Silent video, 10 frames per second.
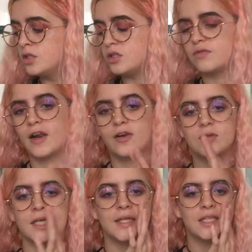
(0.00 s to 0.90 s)
two
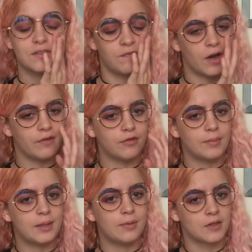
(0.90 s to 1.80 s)
flannels. And that's fine for
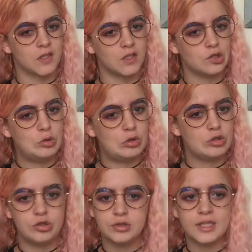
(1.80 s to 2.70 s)
me because I don't
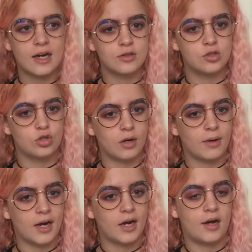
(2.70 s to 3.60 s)
use towels to dry
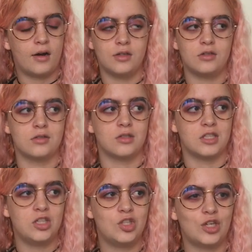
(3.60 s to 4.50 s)
my hair, I use a
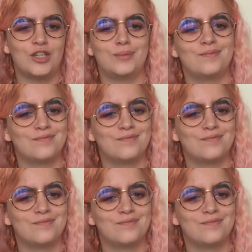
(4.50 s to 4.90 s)
t-shirt.